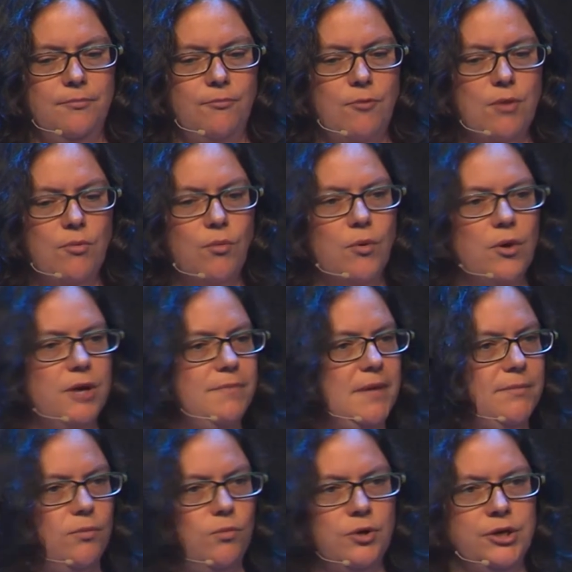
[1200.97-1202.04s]
we were worried
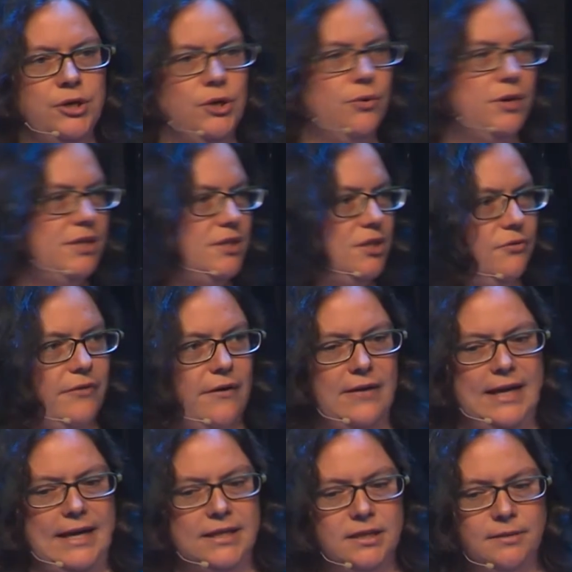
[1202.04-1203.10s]
people wouldn't notice till very late in the